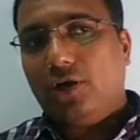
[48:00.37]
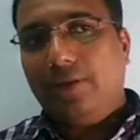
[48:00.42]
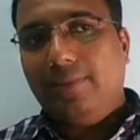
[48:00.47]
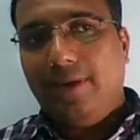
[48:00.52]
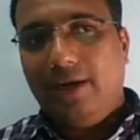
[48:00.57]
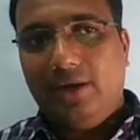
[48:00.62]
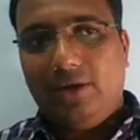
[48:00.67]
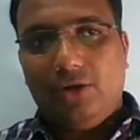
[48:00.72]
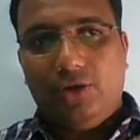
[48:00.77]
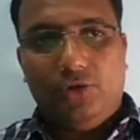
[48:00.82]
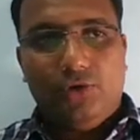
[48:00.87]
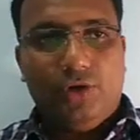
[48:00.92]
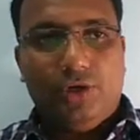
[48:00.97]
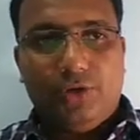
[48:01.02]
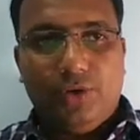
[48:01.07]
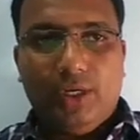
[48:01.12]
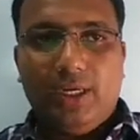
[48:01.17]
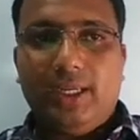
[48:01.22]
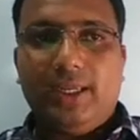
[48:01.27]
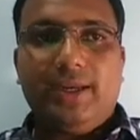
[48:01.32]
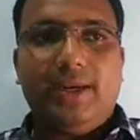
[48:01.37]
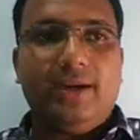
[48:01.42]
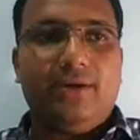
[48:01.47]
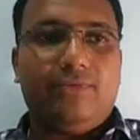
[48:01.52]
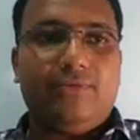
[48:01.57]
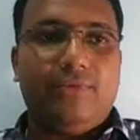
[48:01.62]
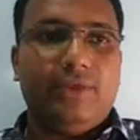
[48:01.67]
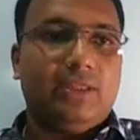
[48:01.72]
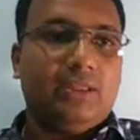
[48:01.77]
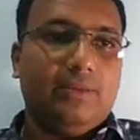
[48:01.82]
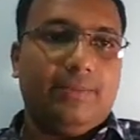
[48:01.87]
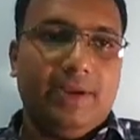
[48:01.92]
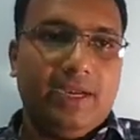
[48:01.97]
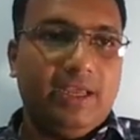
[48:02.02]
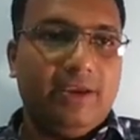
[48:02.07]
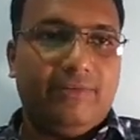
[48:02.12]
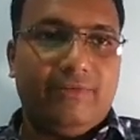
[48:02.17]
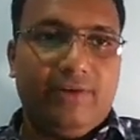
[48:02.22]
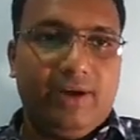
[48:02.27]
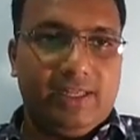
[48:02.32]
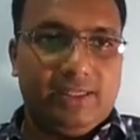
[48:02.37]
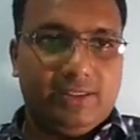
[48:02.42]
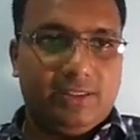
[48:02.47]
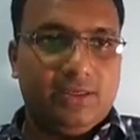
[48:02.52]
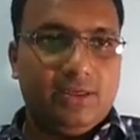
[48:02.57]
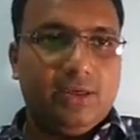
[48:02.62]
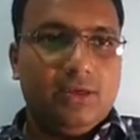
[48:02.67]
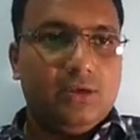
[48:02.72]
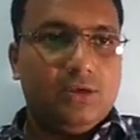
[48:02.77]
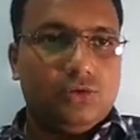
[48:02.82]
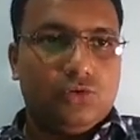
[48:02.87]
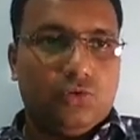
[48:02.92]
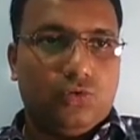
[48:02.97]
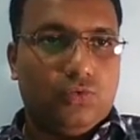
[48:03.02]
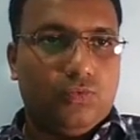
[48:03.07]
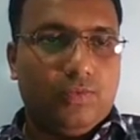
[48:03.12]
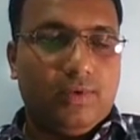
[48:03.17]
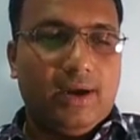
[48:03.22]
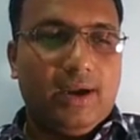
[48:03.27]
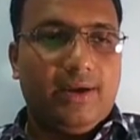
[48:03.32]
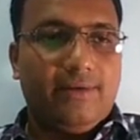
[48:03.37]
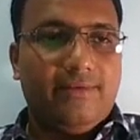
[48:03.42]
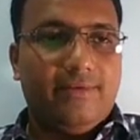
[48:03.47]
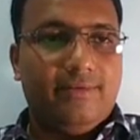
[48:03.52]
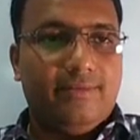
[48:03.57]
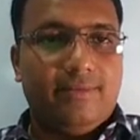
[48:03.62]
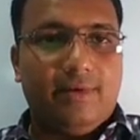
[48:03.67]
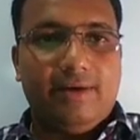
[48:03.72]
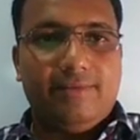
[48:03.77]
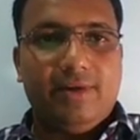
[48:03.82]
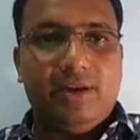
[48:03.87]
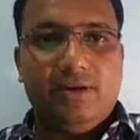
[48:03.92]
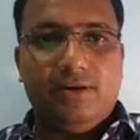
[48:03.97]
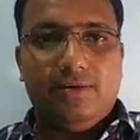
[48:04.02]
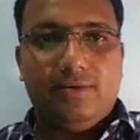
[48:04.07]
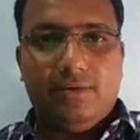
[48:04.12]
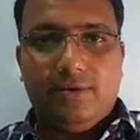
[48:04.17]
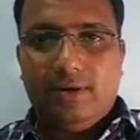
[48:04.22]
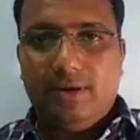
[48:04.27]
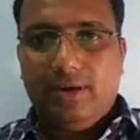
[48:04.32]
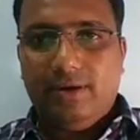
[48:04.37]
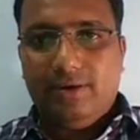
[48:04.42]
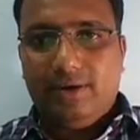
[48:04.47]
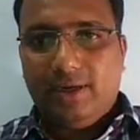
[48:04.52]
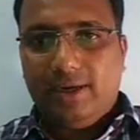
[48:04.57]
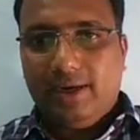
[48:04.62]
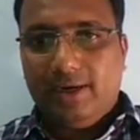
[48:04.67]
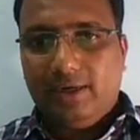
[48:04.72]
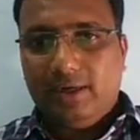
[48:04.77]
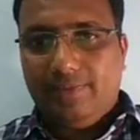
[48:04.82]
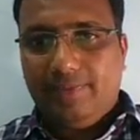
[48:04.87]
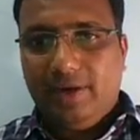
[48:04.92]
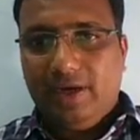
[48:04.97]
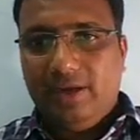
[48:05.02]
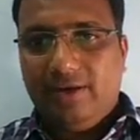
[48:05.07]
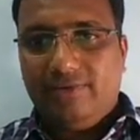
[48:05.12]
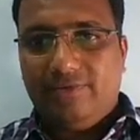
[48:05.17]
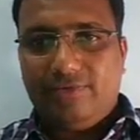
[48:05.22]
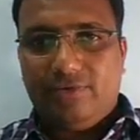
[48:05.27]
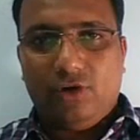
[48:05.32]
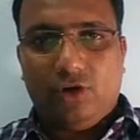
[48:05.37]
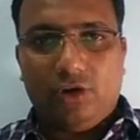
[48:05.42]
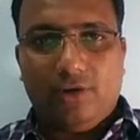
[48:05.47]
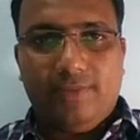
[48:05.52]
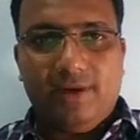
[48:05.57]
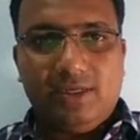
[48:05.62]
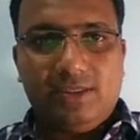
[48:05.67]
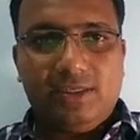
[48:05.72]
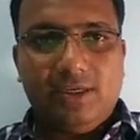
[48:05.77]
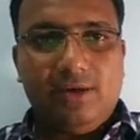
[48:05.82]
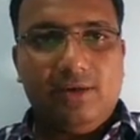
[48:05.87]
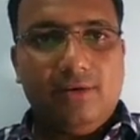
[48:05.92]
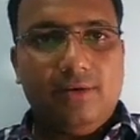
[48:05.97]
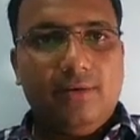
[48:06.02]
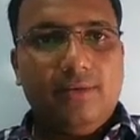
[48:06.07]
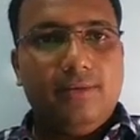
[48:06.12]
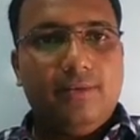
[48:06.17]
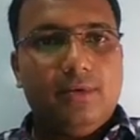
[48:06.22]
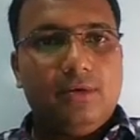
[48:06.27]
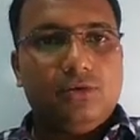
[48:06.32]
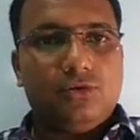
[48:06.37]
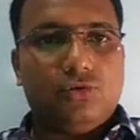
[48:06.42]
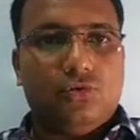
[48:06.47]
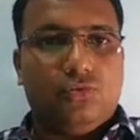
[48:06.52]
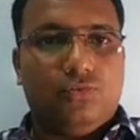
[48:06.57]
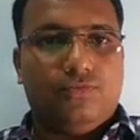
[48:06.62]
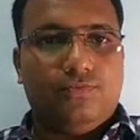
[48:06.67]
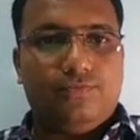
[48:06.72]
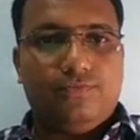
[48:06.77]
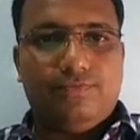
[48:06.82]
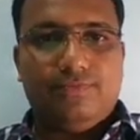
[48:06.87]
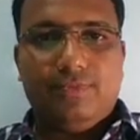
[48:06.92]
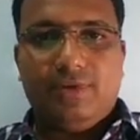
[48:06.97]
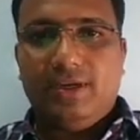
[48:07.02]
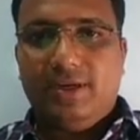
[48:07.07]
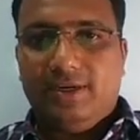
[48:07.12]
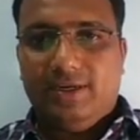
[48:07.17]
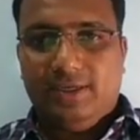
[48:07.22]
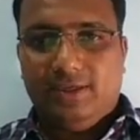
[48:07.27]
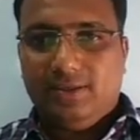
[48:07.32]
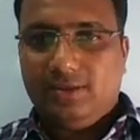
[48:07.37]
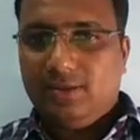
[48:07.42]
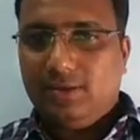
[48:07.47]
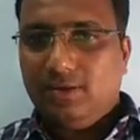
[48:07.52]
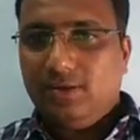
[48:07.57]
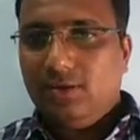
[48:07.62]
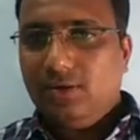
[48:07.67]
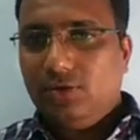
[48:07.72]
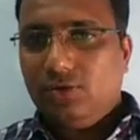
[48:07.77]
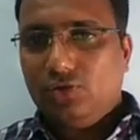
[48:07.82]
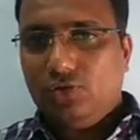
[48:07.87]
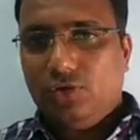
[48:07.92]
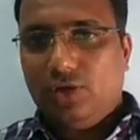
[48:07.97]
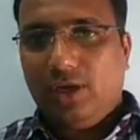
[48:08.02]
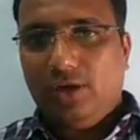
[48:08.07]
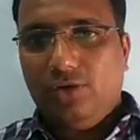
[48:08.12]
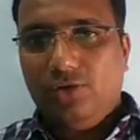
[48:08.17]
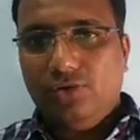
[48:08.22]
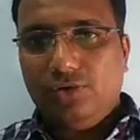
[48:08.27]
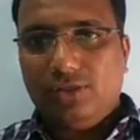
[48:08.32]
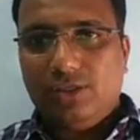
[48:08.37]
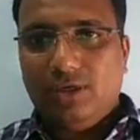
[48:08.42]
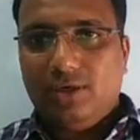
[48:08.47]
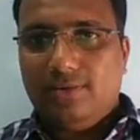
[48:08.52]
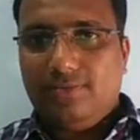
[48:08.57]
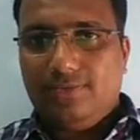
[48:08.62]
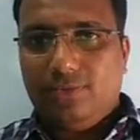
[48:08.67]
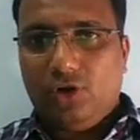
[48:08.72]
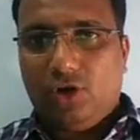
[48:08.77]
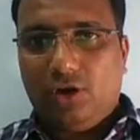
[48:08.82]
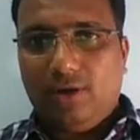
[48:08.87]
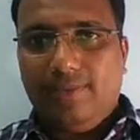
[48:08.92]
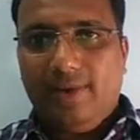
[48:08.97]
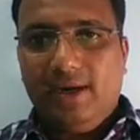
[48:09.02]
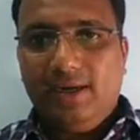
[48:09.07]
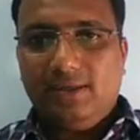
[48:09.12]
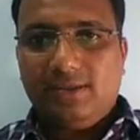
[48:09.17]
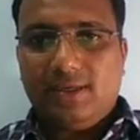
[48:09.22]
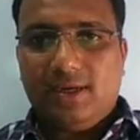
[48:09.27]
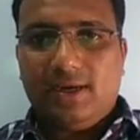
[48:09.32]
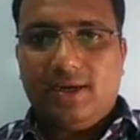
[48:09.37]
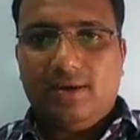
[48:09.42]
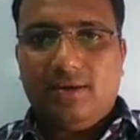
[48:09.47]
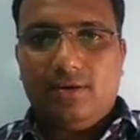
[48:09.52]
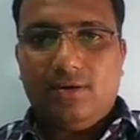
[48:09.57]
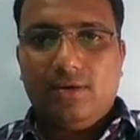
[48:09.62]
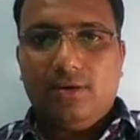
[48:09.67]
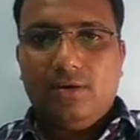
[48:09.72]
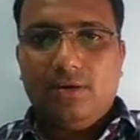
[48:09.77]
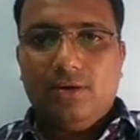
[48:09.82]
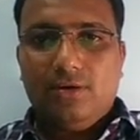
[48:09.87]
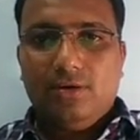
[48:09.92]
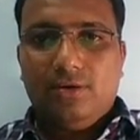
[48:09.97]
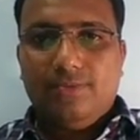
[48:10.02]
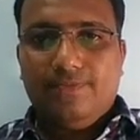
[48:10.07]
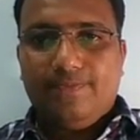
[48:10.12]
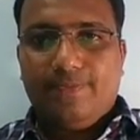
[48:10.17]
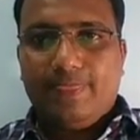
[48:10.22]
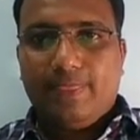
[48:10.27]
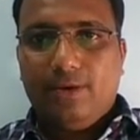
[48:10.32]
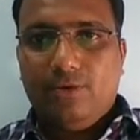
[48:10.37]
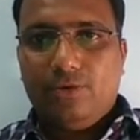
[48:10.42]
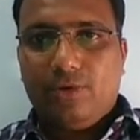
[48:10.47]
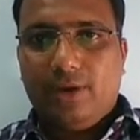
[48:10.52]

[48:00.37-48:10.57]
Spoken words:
but the thing is document you need to integrate with the PDF files. So I will integrate the PDF documents here. So here it is. So you can use the documents and